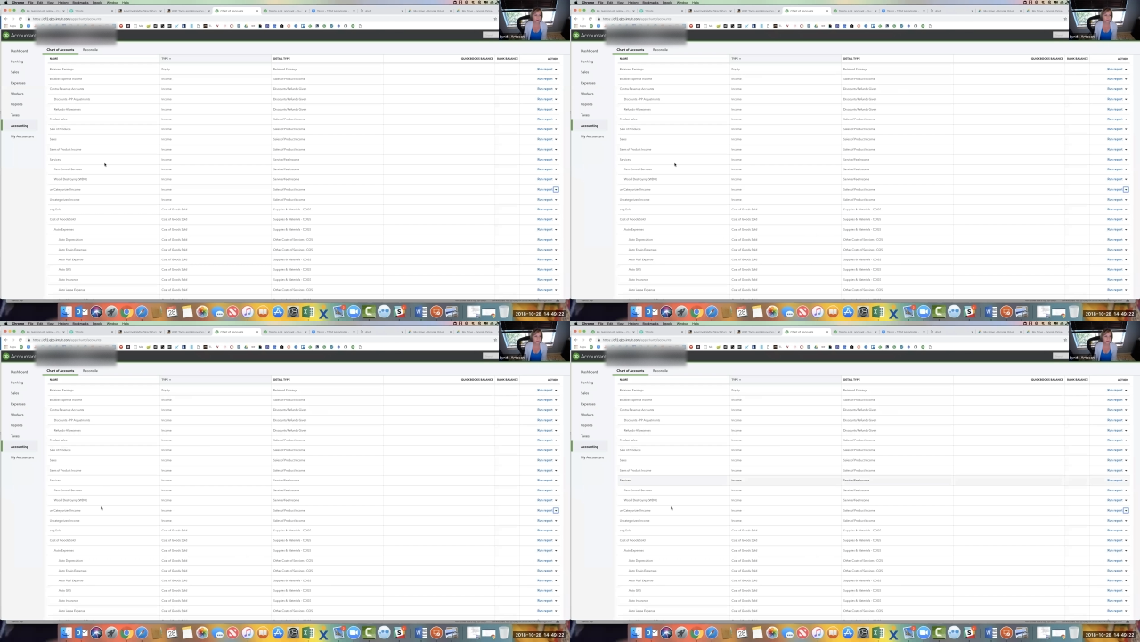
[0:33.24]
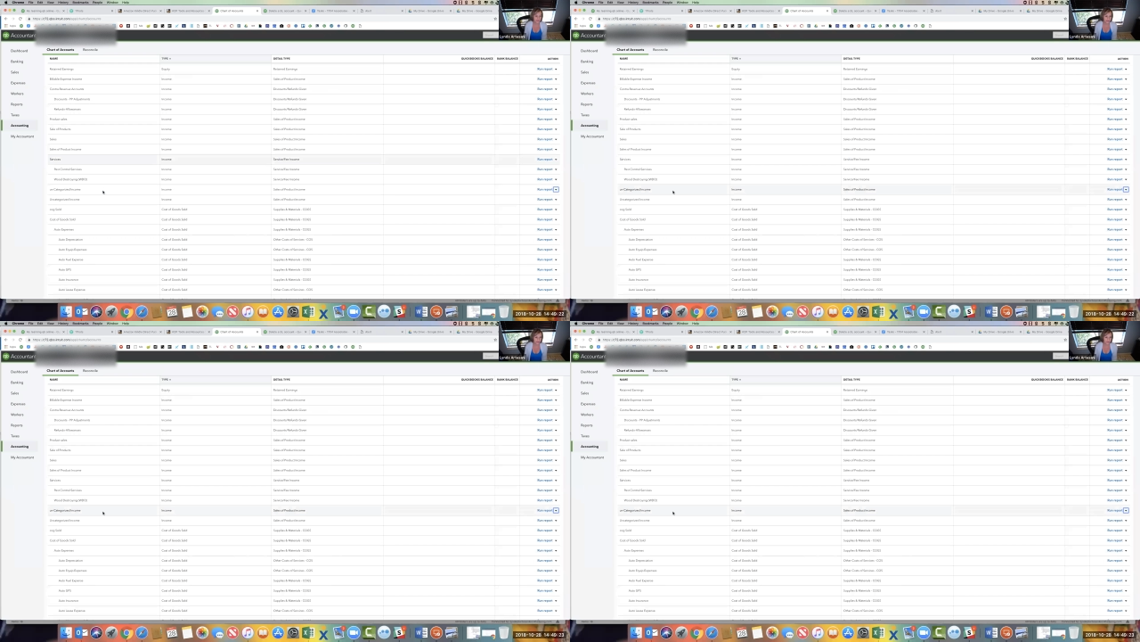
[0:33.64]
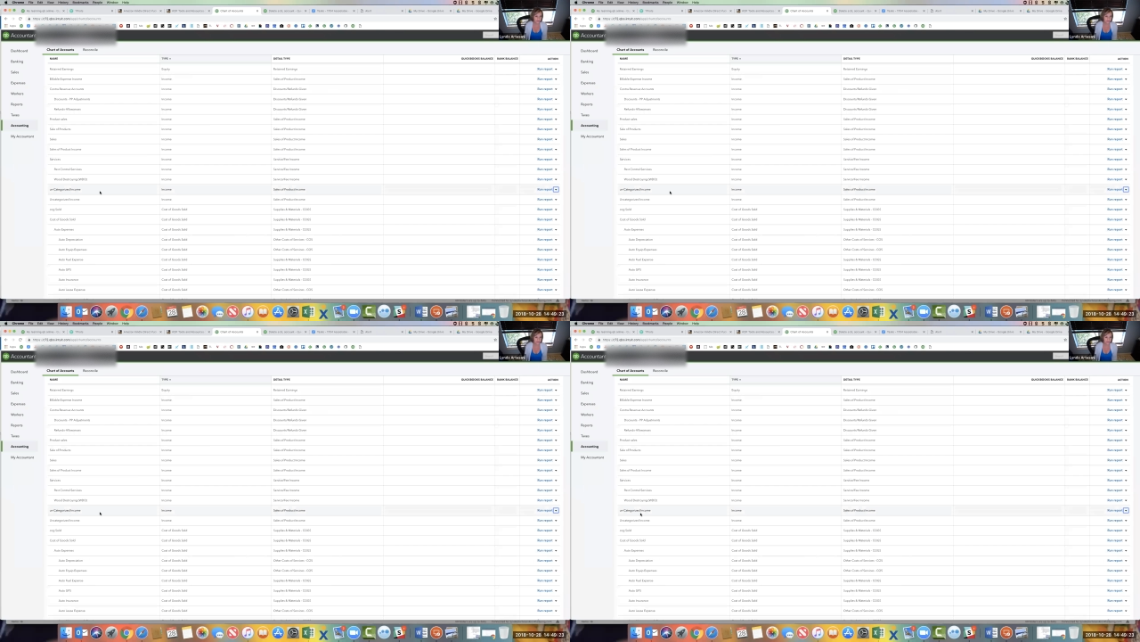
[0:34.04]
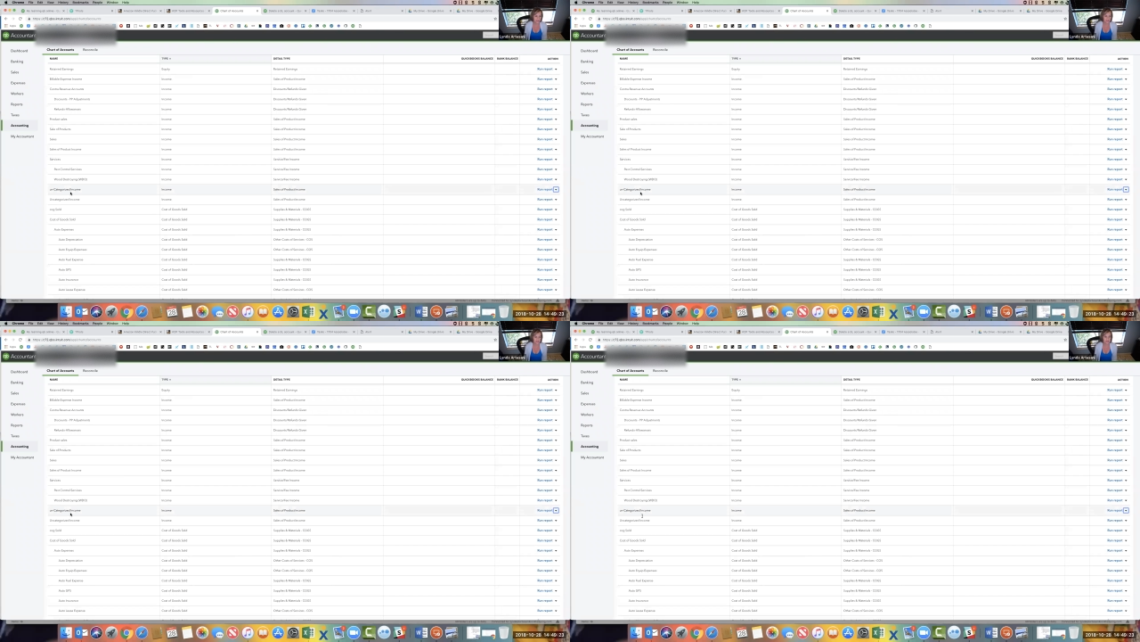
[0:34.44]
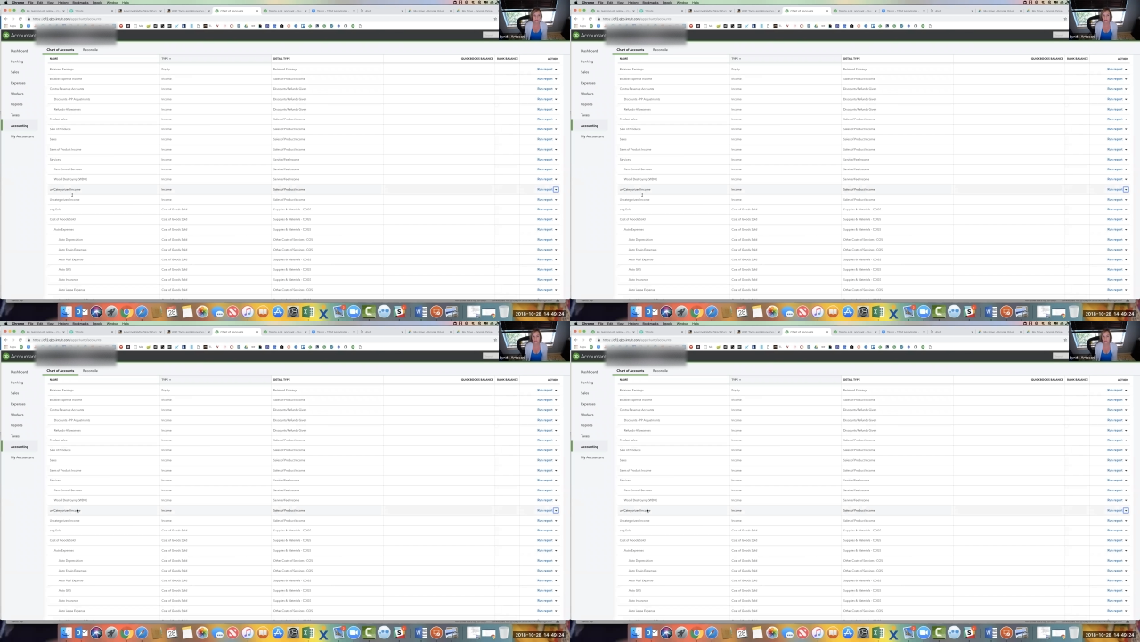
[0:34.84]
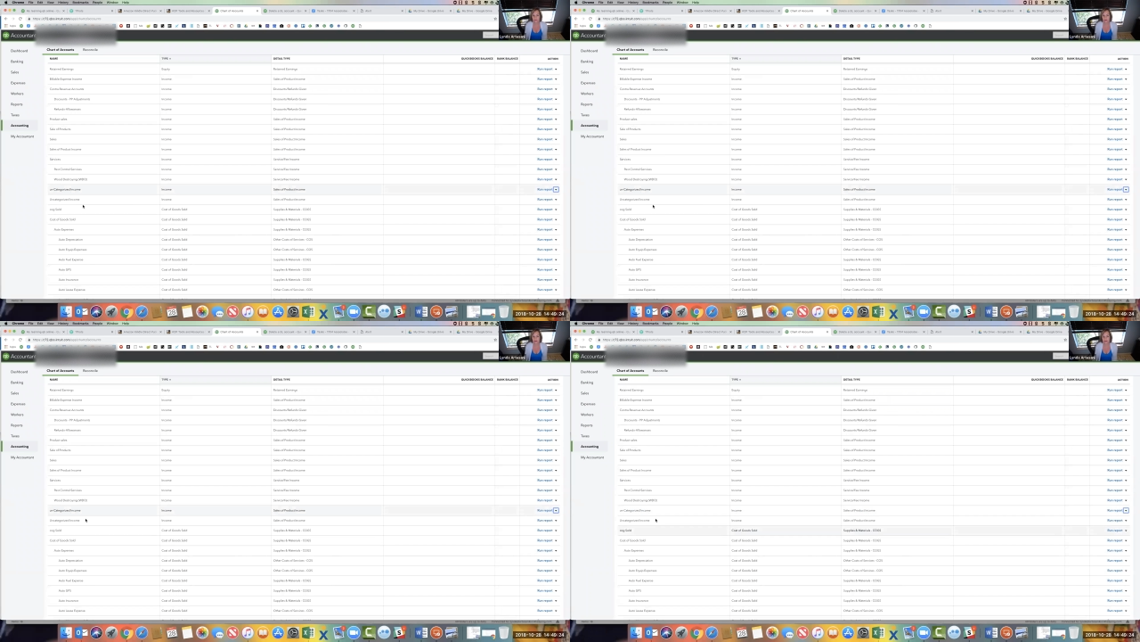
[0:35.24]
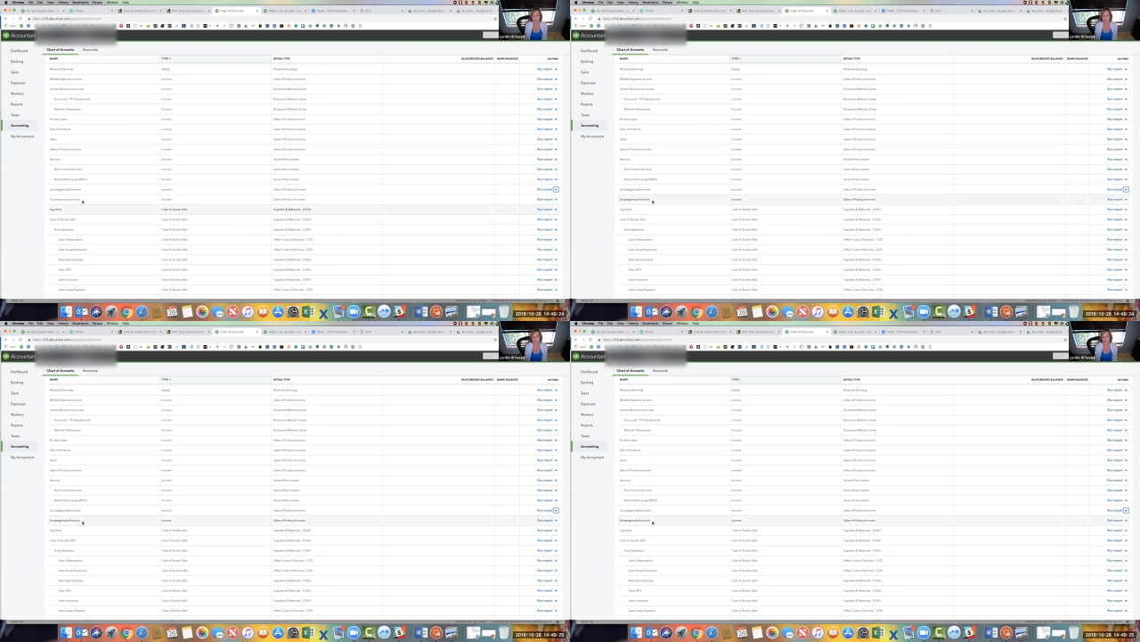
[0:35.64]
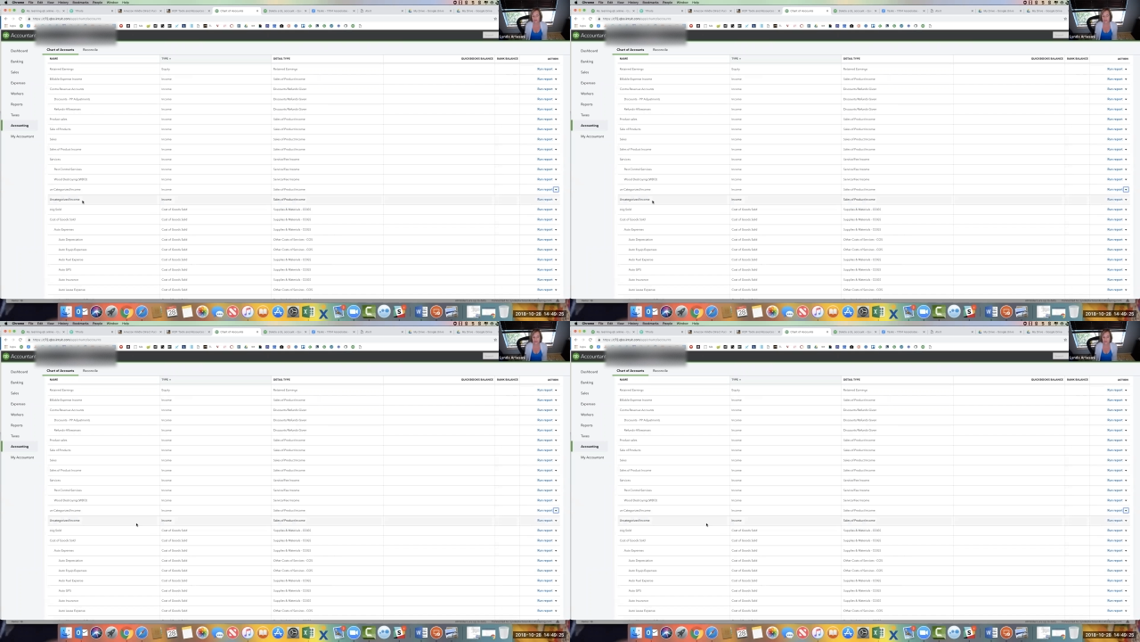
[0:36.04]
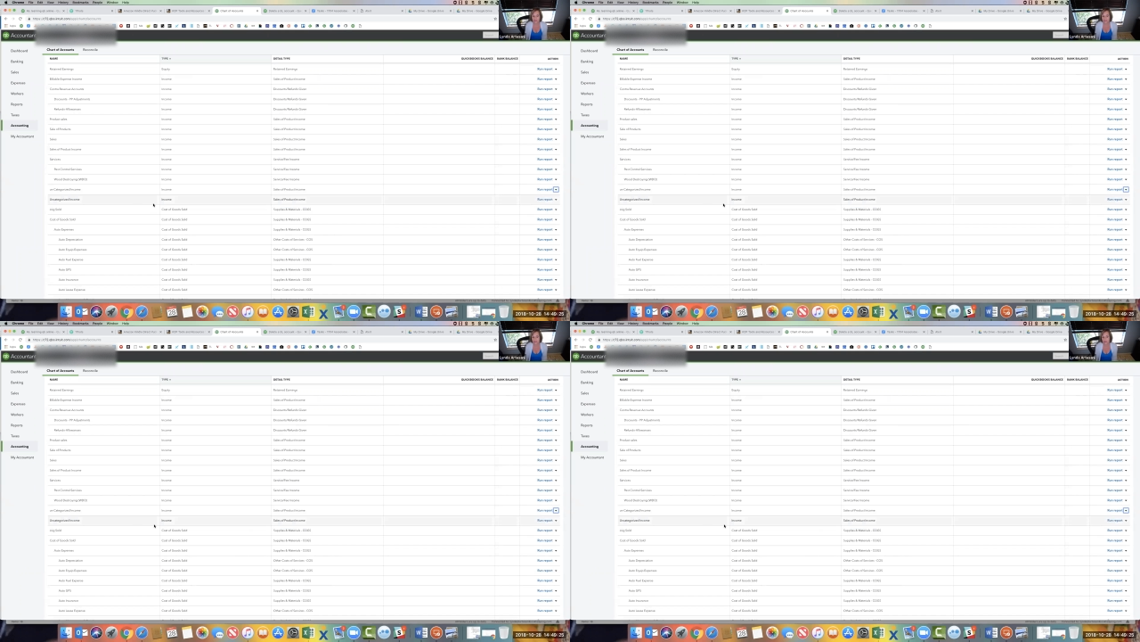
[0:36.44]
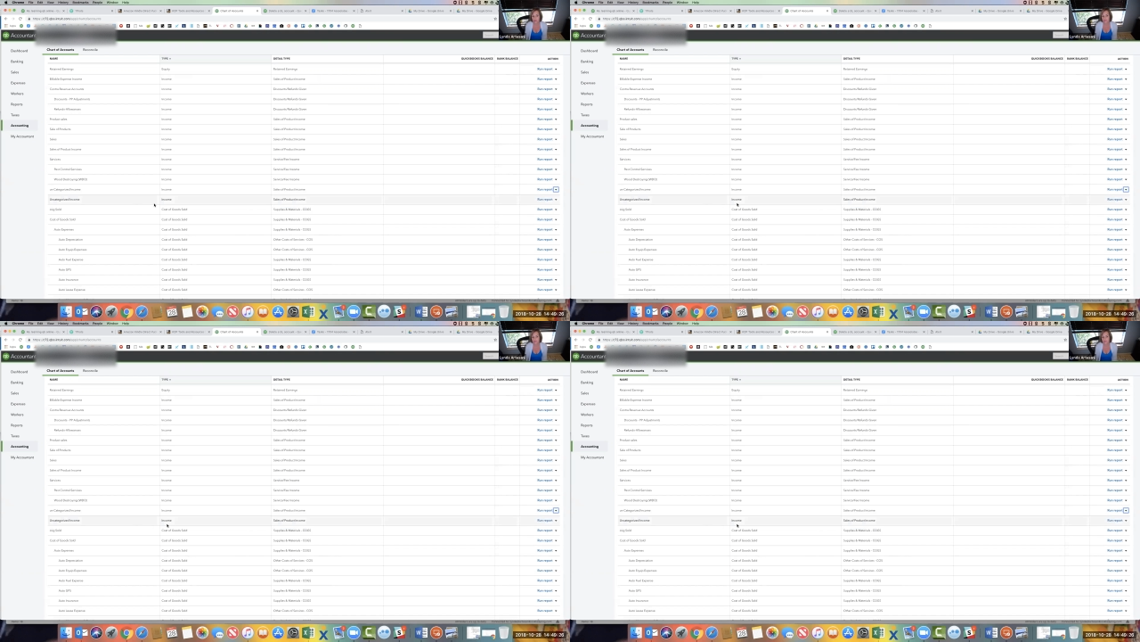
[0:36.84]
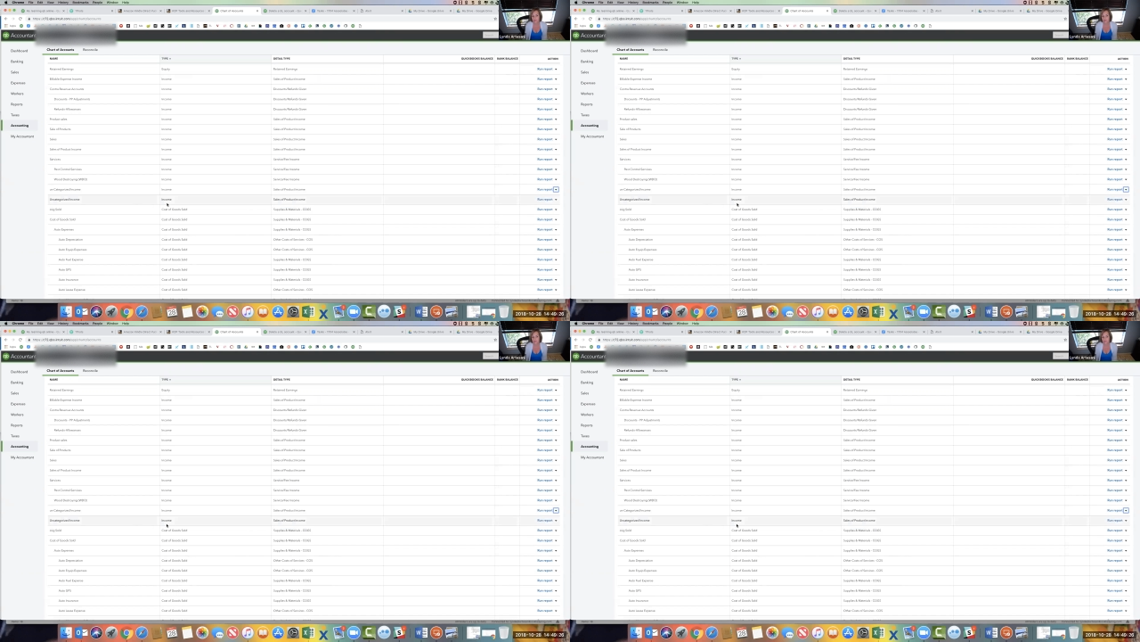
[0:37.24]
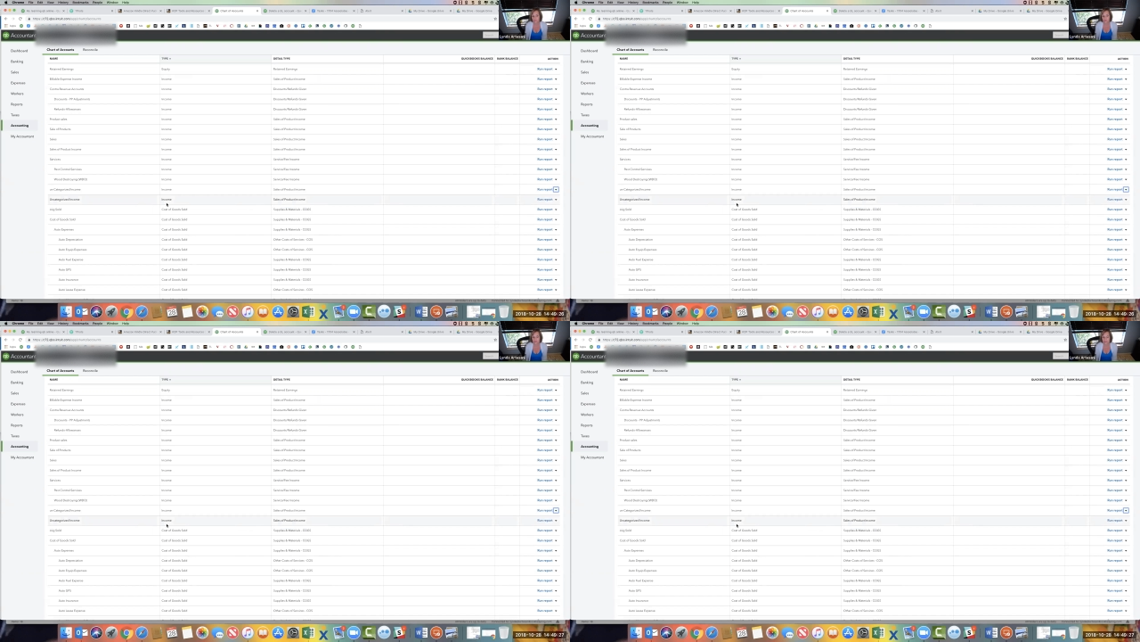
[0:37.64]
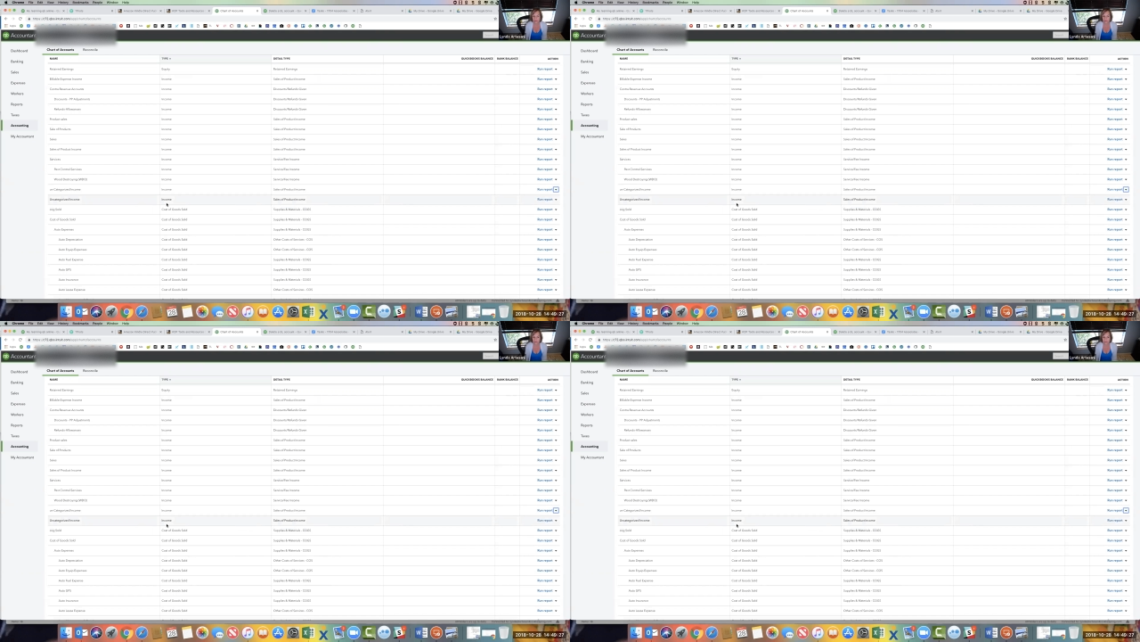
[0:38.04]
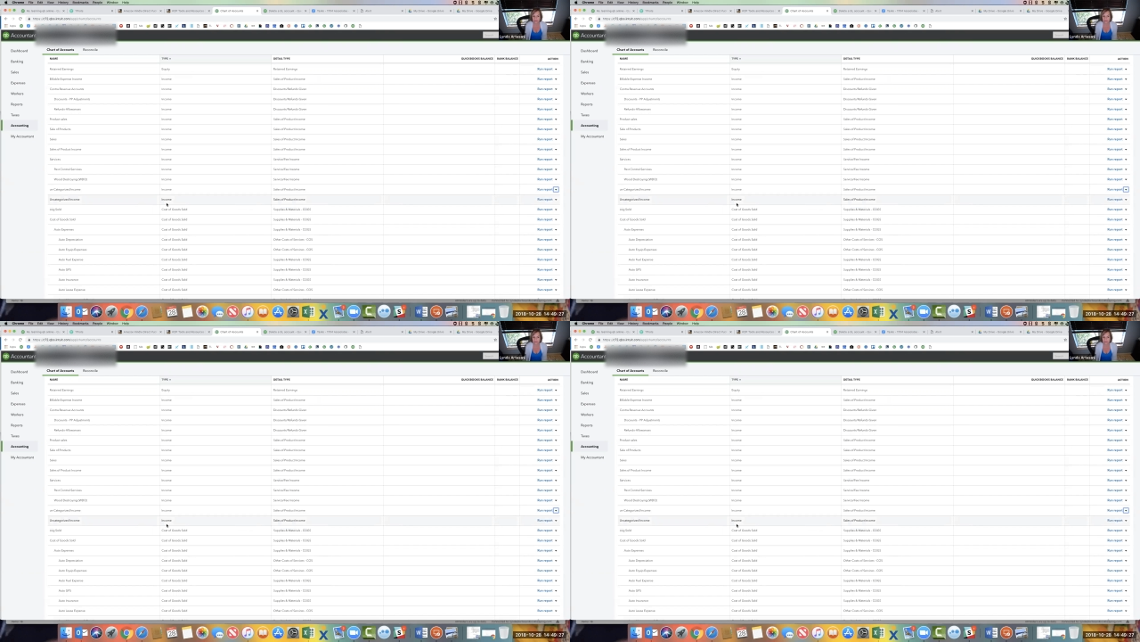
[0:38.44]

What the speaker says: [unreadable: no face in view]